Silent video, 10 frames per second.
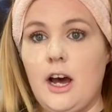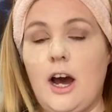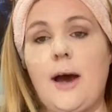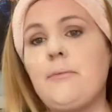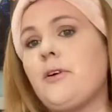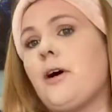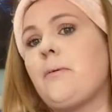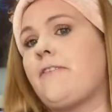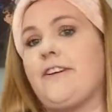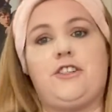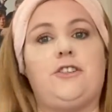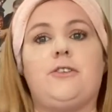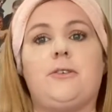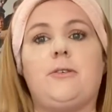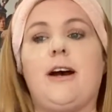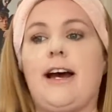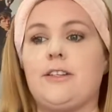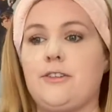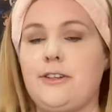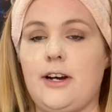I'm not a professional at
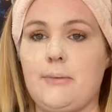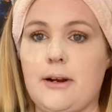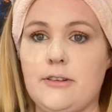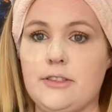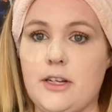doing eyebrows,